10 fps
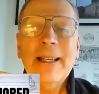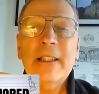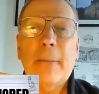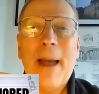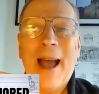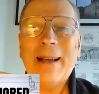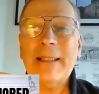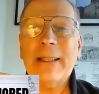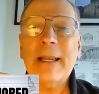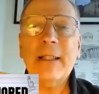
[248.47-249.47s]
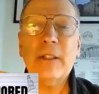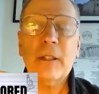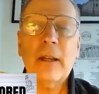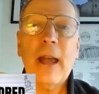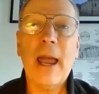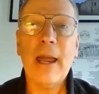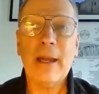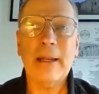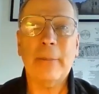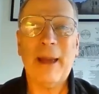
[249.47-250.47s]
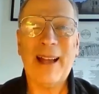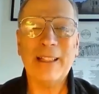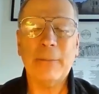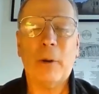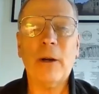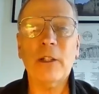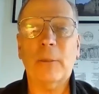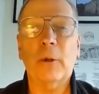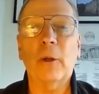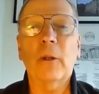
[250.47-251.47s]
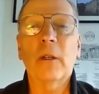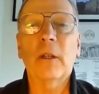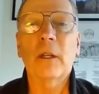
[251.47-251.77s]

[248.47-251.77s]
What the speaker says: is the past tense and past participle